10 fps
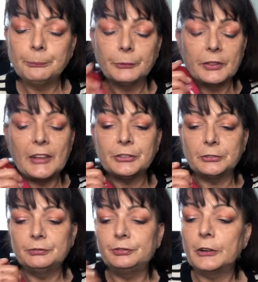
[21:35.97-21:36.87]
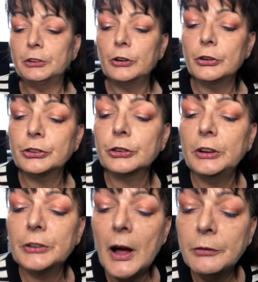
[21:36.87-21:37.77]
That's a very nice
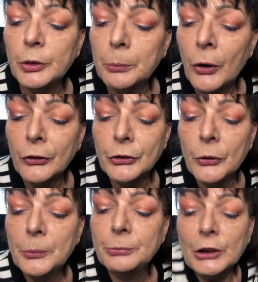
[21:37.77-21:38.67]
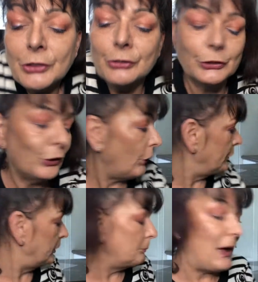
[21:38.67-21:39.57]
treat to have in the box. So I'm just
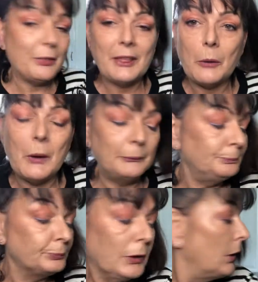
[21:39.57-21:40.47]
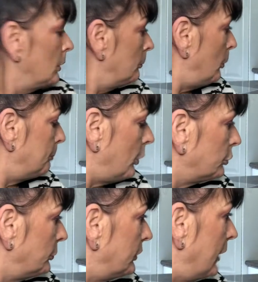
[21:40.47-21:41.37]
delighted about that one. What box
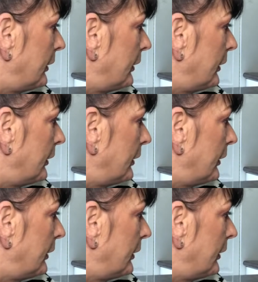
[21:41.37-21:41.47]
was that?